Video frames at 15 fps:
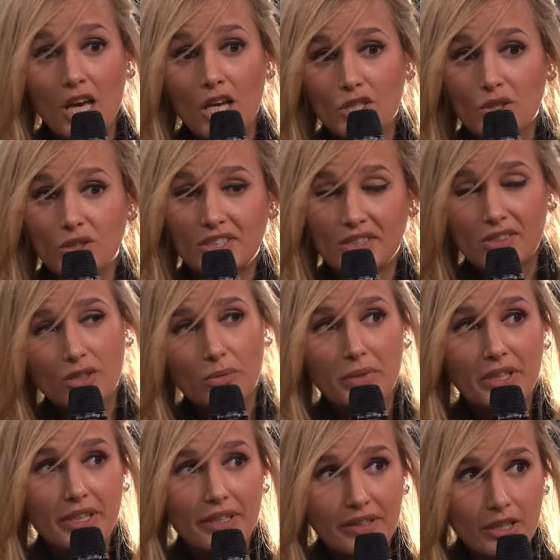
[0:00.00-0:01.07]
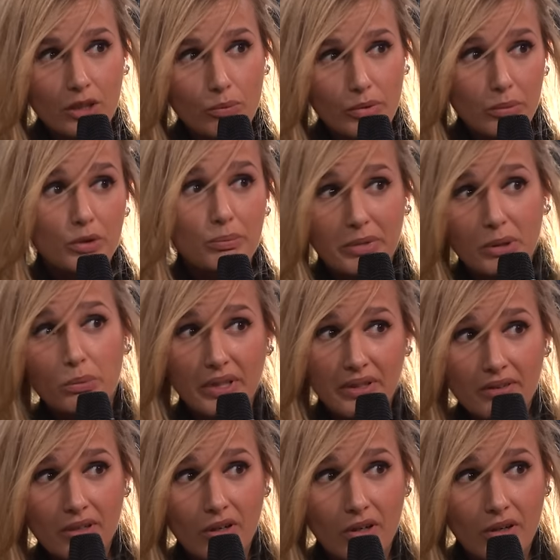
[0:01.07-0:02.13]
So since the beginning, we would be
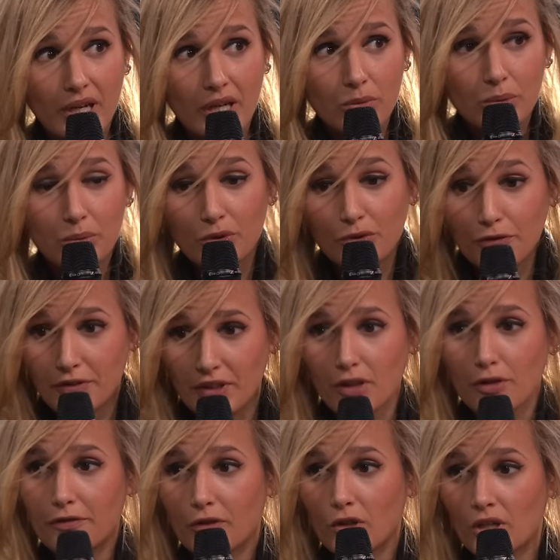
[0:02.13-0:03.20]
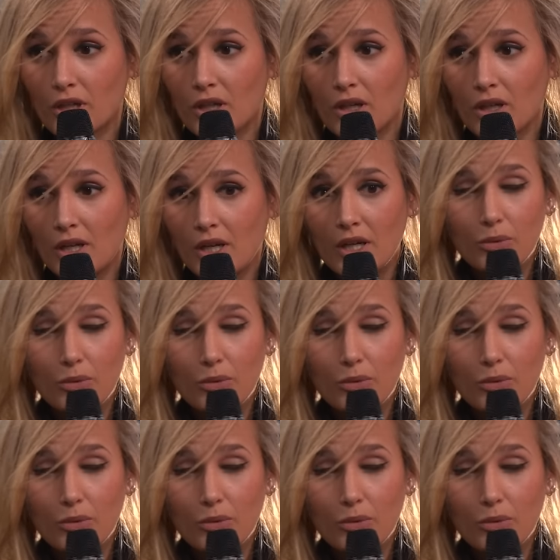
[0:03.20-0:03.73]
with her and we would feel for her.